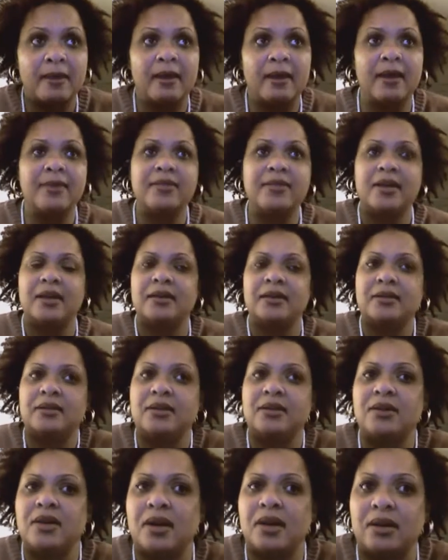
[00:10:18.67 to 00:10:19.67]
And then,
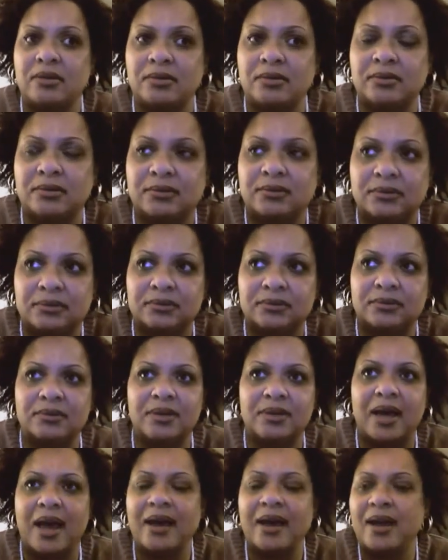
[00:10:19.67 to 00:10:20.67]
you know,
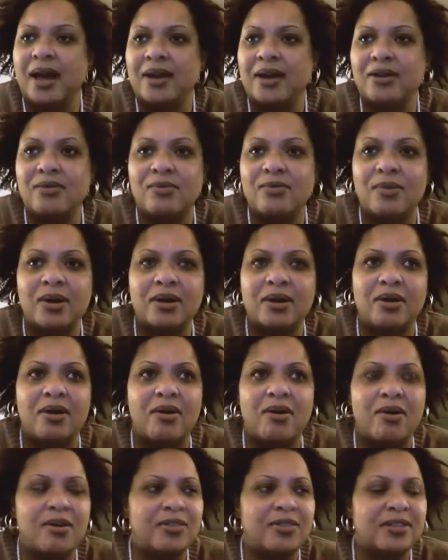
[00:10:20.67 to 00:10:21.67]
I, I don't want
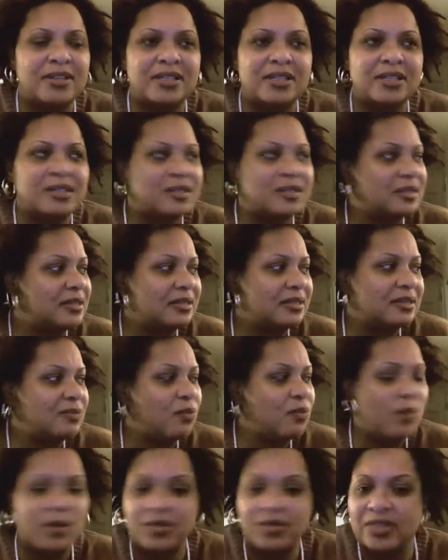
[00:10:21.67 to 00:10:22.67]
all this
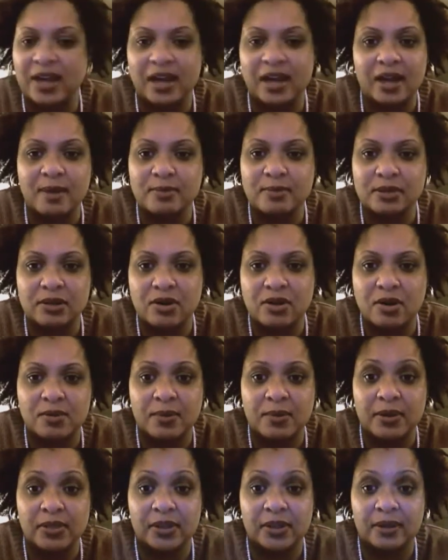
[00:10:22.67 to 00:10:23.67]
with that comes along
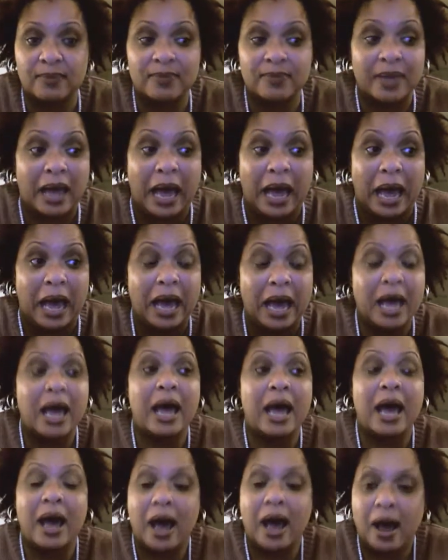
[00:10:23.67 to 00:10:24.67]
with it.
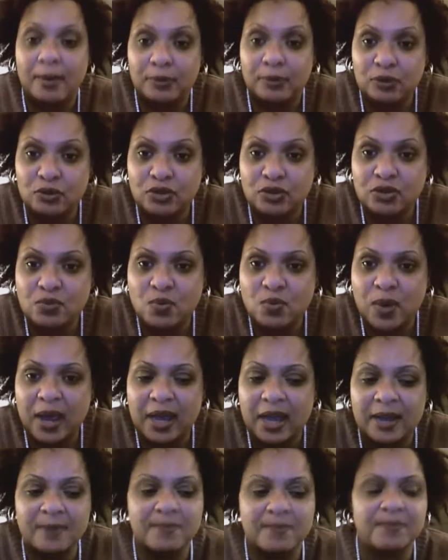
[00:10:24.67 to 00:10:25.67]
I'm losing
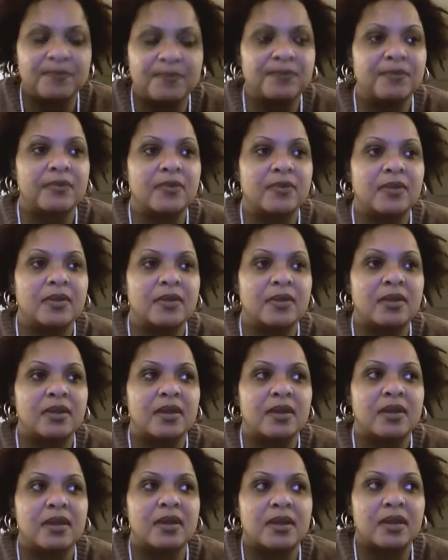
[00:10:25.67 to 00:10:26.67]
weight.
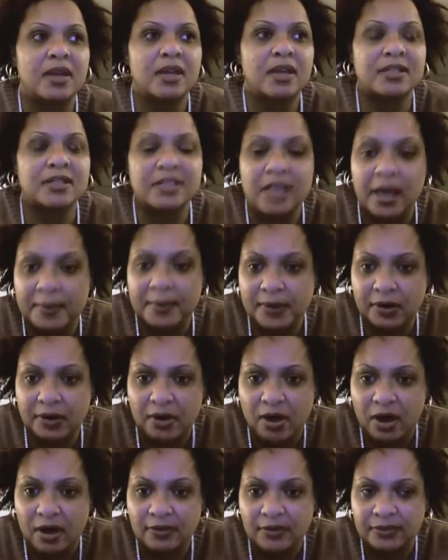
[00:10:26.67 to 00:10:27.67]
It's coming
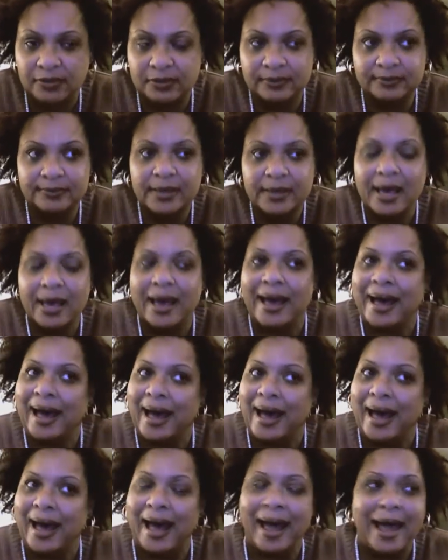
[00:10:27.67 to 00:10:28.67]
off.
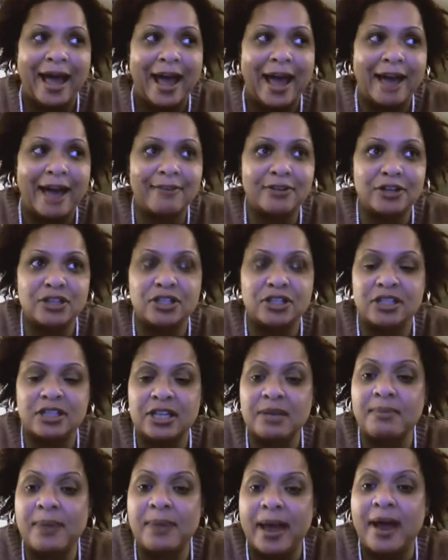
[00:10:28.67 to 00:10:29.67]
I average
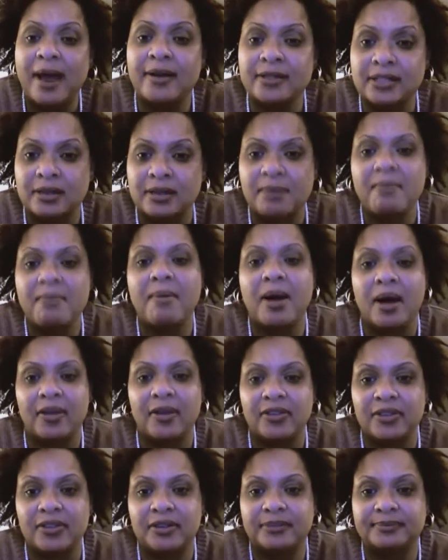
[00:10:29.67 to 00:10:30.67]
10 pounds a month.